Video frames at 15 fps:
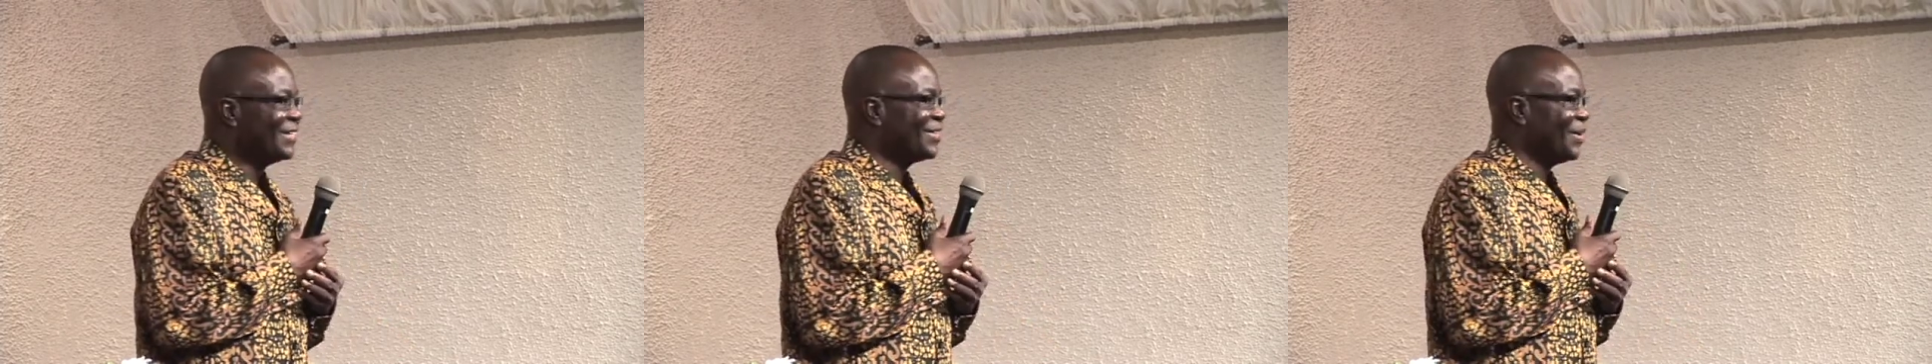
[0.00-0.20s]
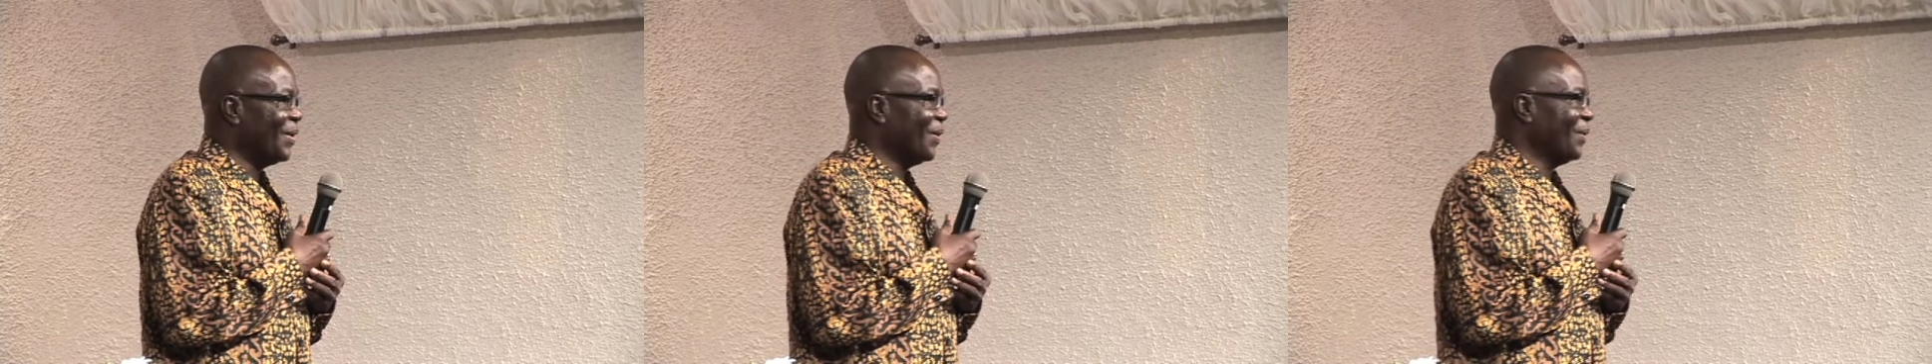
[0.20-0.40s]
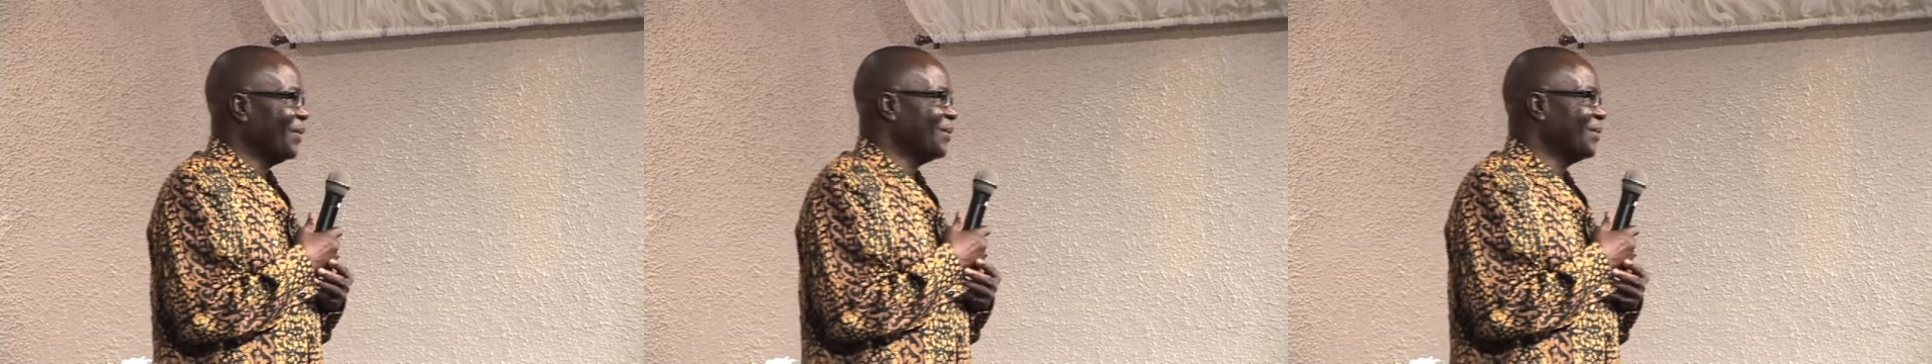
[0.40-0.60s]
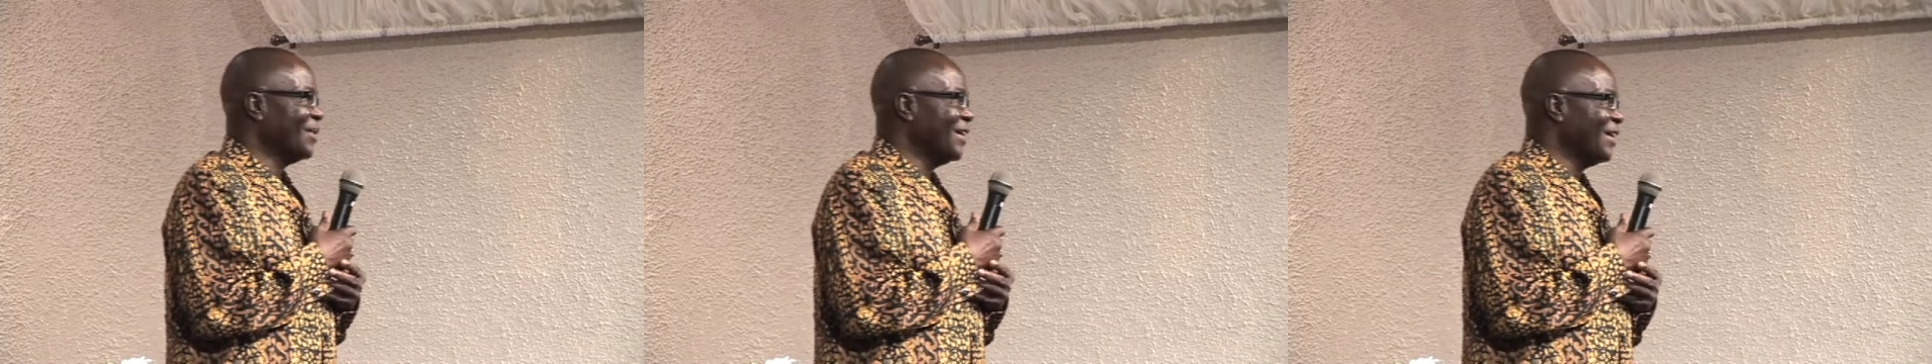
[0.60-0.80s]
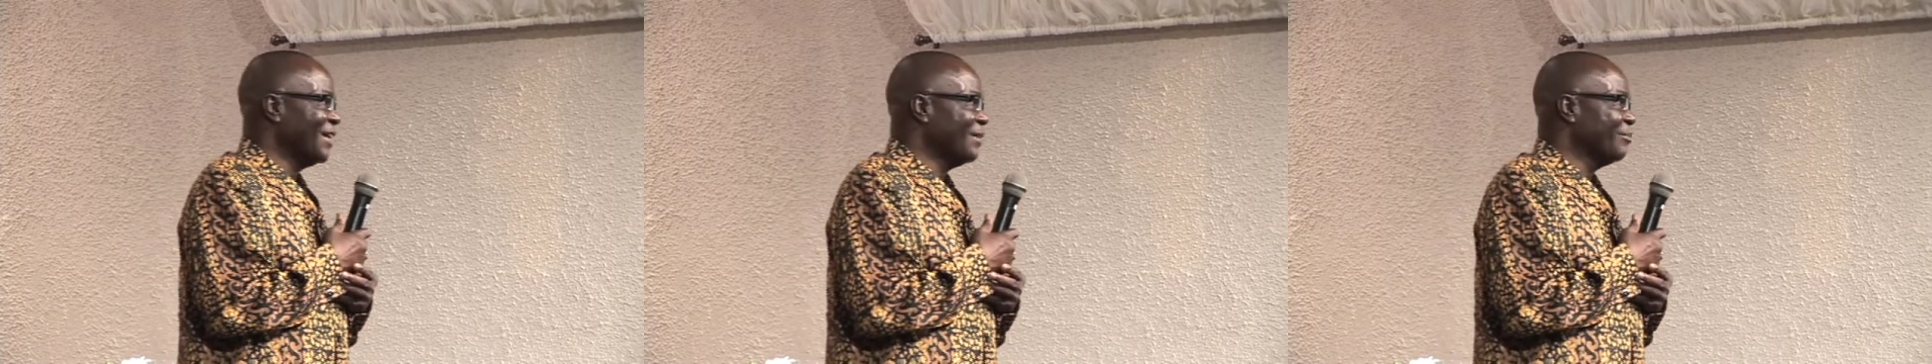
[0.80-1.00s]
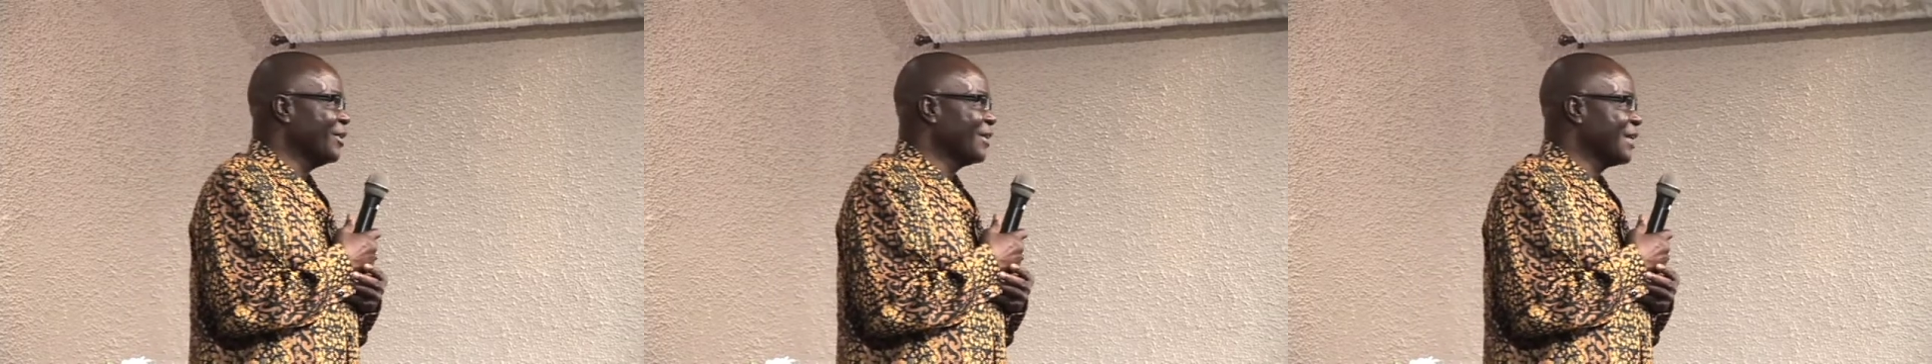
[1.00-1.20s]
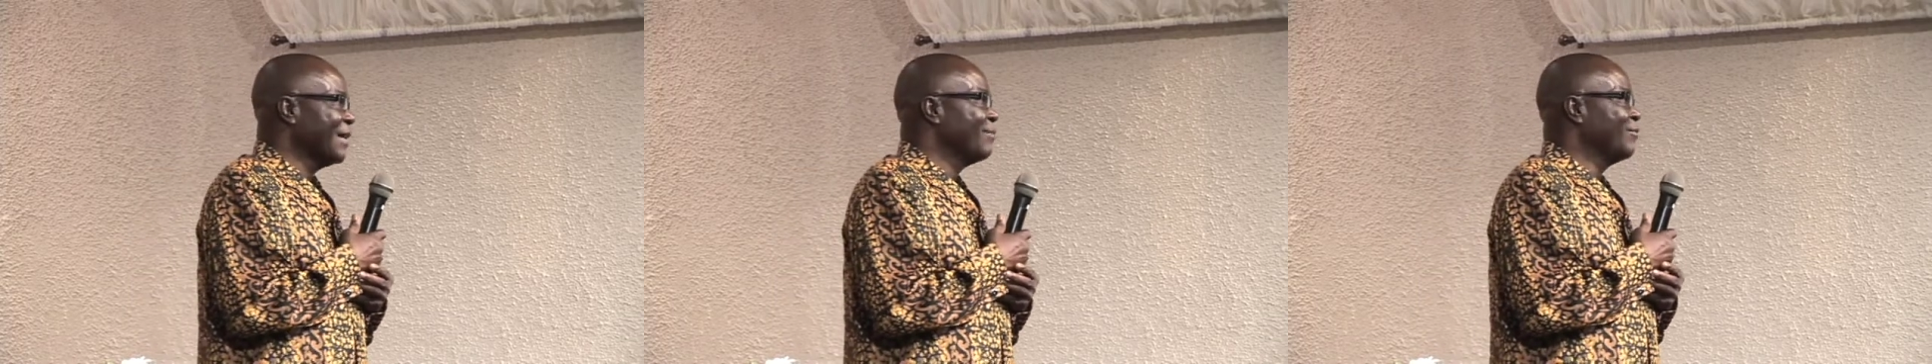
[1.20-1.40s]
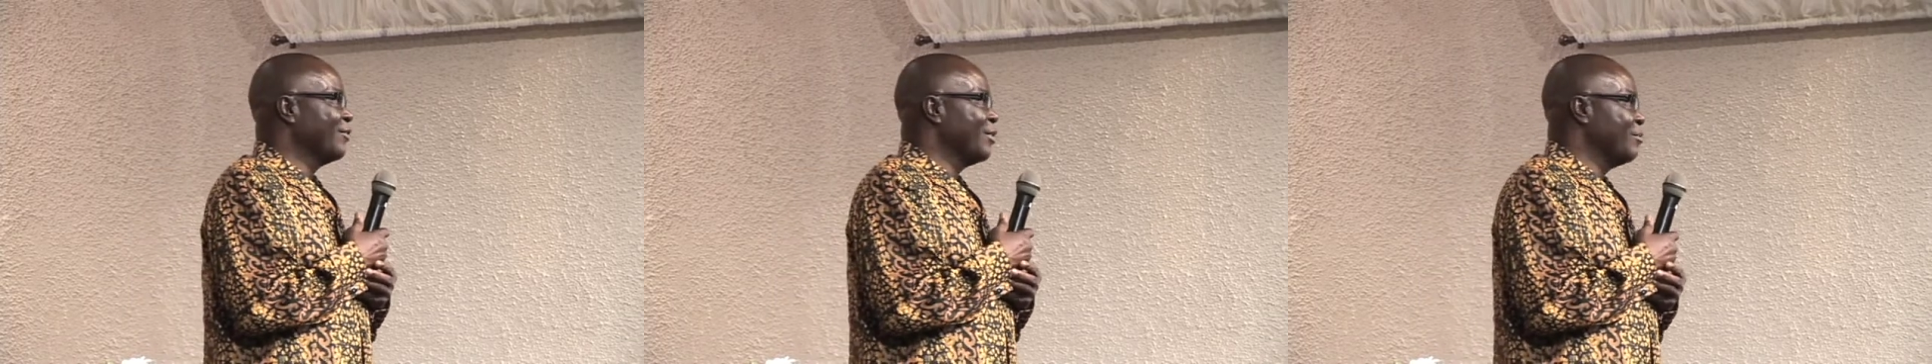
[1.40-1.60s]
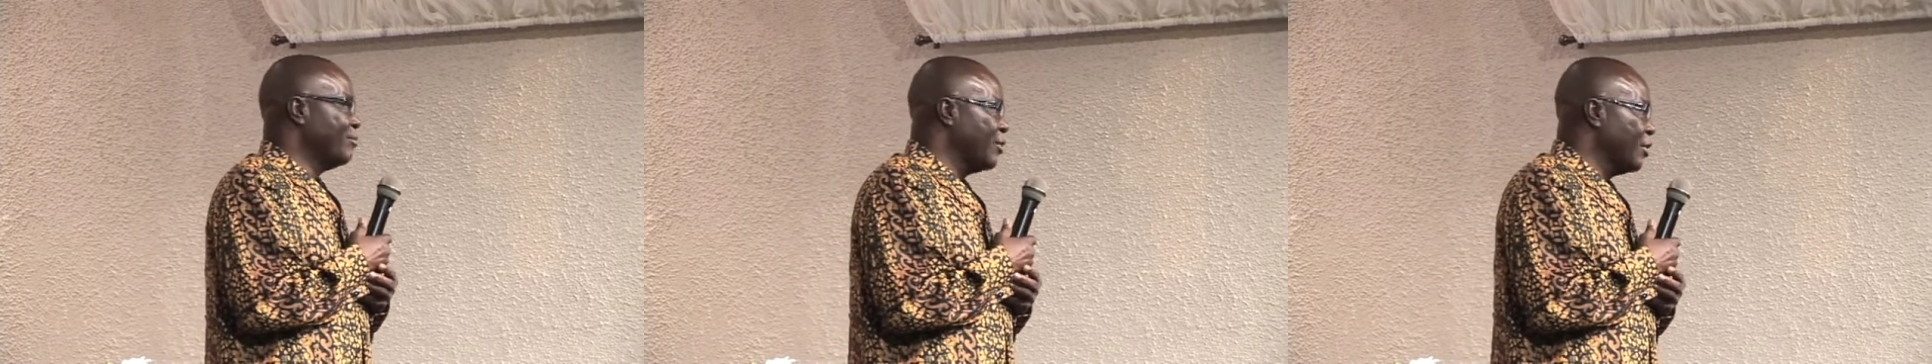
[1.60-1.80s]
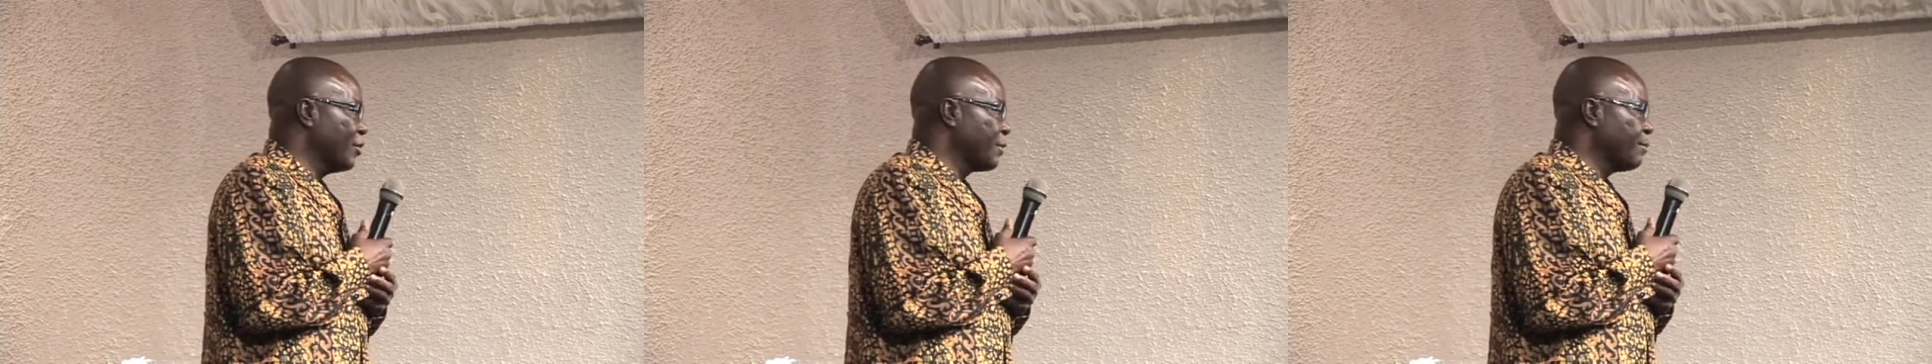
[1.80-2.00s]
So, but I'm from
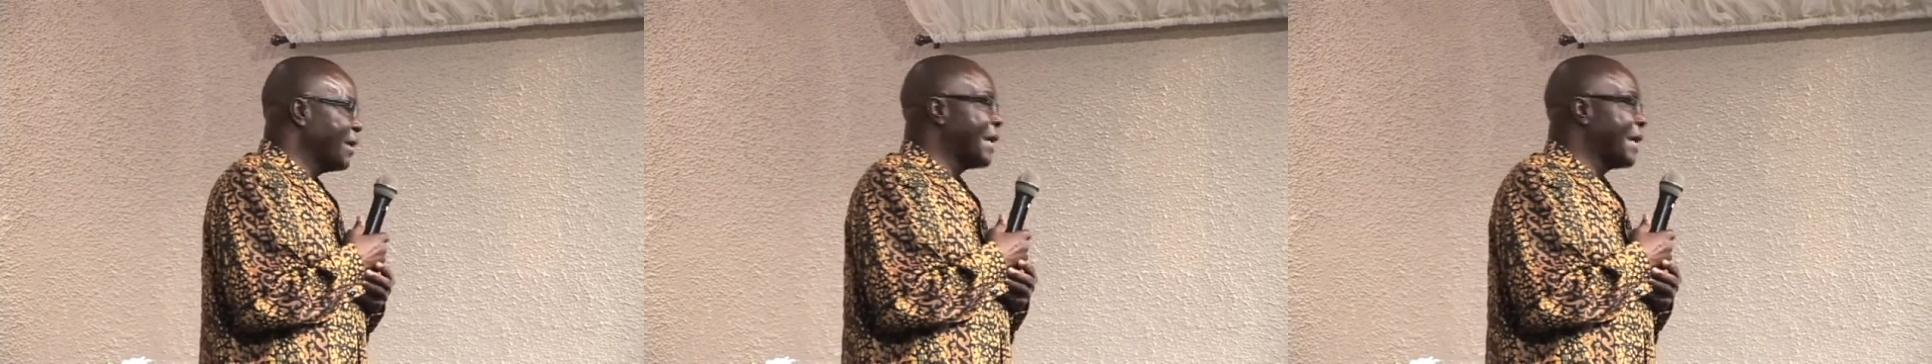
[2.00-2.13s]
Bong.